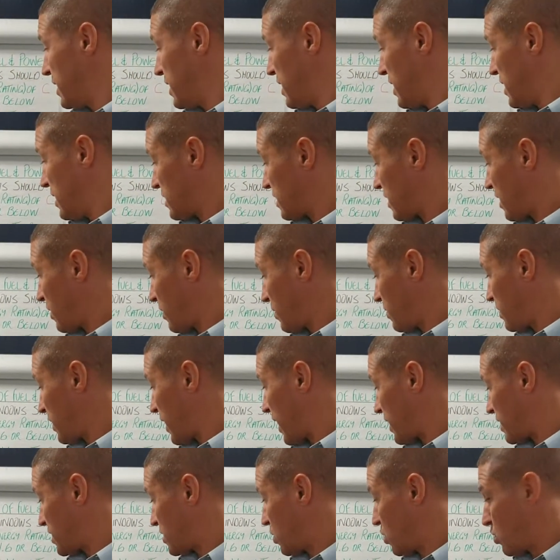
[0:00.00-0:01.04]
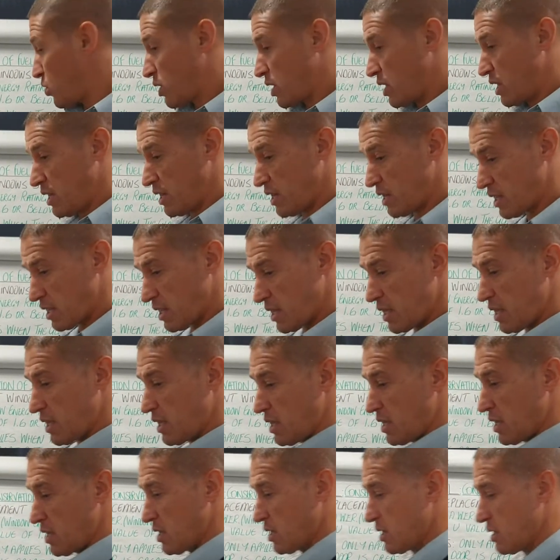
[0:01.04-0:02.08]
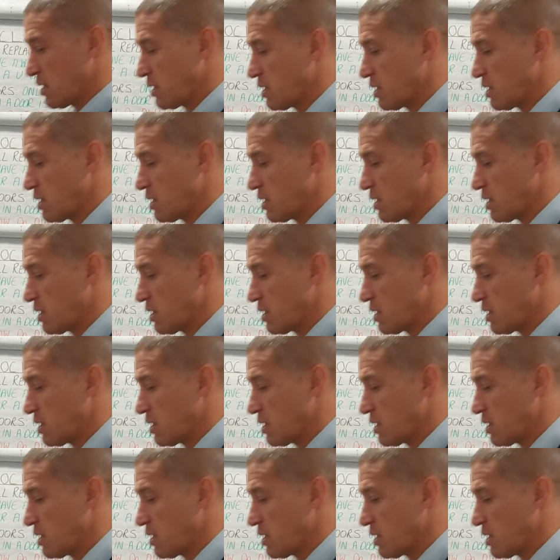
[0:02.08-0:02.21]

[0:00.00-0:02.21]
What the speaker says: So that's looking at the